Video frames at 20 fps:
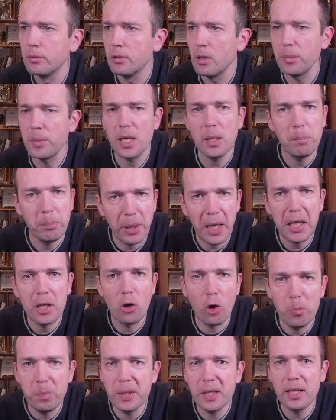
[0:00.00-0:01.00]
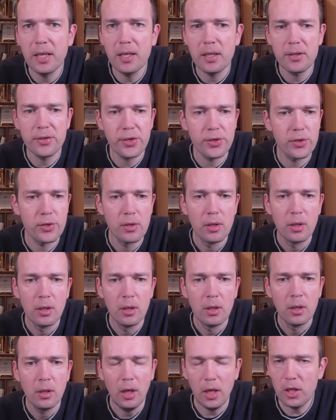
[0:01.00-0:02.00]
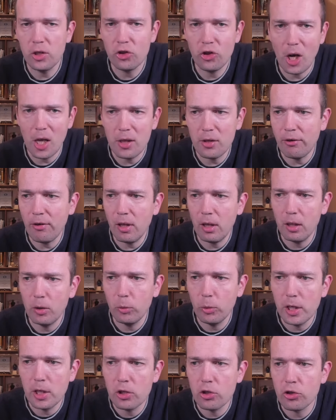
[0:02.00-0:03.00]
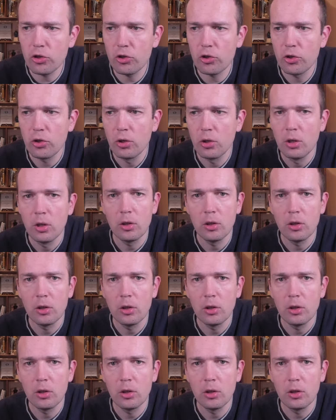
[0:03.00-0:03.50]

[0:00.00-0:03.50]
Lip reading: I mean, play openings in general which